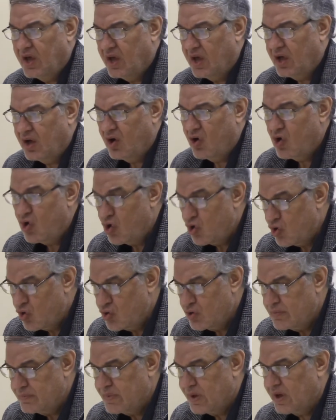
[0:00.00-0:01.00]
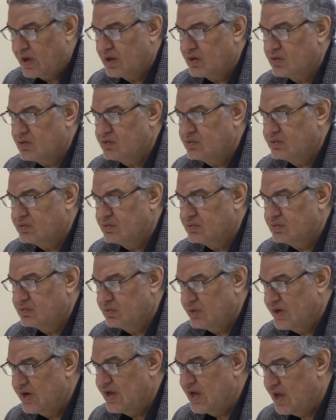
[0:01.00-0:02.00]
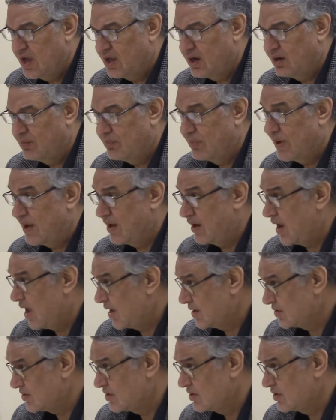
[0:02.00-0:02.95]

Home could really help a lot,